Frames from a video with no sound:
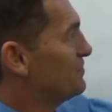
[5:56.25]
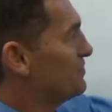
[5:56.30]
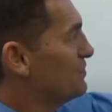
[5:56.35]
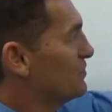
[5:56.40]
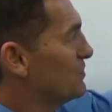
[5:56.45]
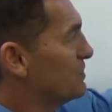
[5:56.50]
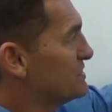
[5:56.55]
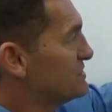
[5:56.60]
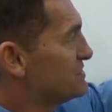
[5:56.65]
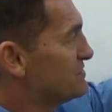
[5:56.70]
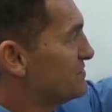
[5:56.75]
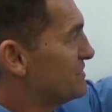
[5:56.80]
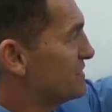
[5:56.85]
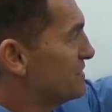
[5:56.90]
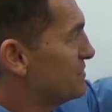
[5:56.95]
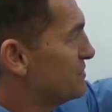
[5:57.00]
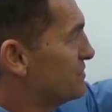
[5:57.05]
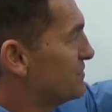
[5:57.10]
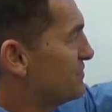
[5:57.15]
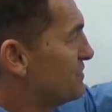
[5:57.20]
What is the
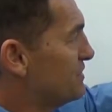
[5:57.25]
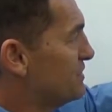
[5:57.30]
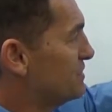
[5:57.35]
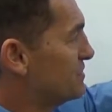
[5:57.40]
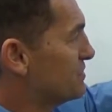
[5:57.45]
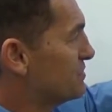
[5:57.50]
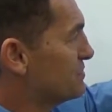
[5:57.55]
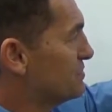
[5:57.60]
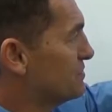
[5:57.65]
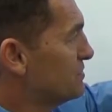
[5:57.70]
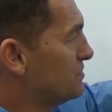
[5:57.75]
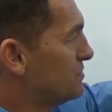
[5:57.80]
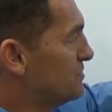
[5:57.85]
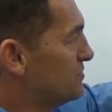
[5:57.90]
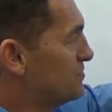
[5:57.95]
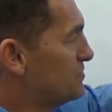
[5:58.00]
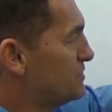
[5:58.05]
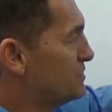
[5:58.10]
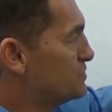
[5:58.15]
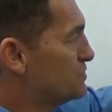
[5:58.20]
value of the integral
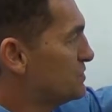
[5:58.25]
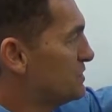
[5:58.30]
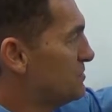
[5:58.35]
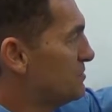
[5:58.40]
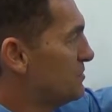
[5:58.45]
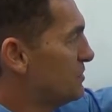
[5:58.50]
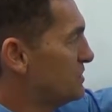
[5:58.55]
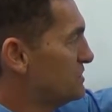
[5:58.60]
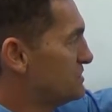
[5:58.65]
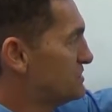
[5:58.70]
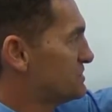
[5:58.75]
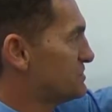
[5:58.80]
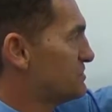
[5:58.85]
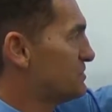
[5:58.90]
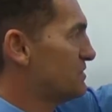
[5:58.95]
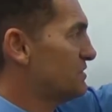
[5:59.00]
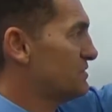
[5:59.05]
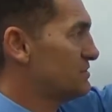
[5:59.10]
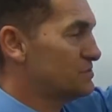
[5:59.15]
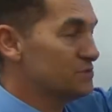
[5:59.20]
between
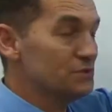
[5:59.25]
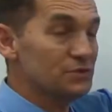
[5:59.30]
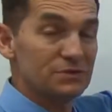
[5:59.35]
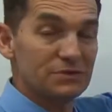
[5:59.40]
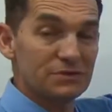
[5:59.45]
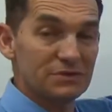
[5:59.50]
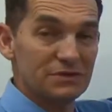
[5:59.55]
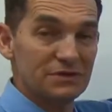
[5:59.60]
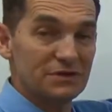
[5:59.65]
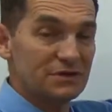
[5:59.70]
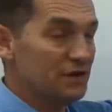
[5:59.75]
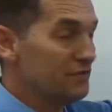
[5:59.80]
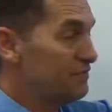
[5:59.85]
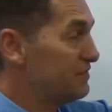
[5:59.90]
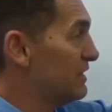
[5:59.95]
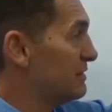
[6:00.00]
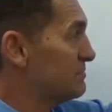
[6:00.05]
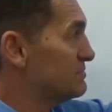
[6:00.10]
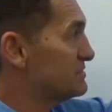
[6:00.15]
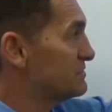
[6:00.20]
-3 and 2 of the
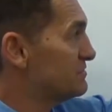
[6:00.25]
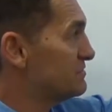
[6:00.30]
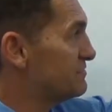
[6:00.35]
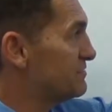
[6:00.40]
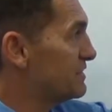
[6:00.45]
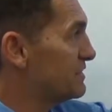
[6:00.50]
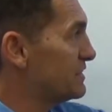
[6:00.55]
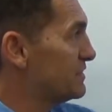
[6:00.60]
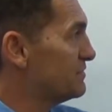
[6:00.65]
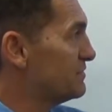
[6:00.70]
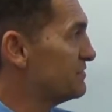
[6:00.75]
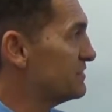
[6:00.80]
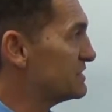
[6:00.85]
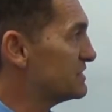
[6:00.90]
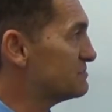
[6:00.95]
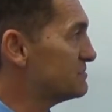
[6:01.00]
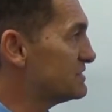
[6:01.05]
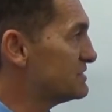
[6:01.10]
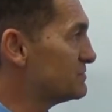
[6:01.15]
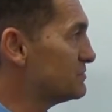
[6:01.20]
absolute value of x
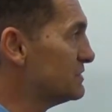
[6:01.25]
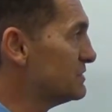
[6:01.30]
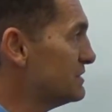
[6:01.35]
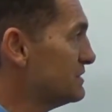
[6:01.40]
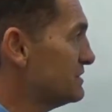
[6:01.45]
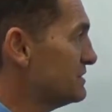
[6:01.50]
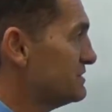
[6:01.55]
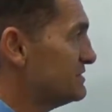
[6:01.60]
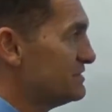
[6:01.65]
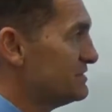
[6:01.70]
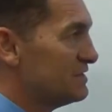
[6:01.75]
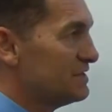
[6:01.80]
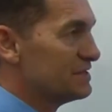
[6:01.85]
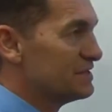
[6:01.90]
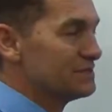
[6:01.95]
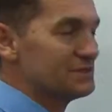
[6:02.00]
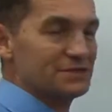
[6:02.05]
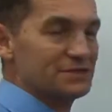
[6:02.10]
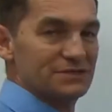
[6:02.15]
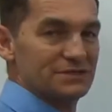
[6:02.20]
plus 1
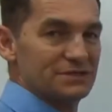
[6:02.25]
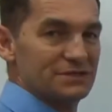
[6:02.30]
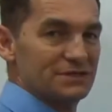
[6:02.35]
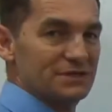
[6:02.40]
dx?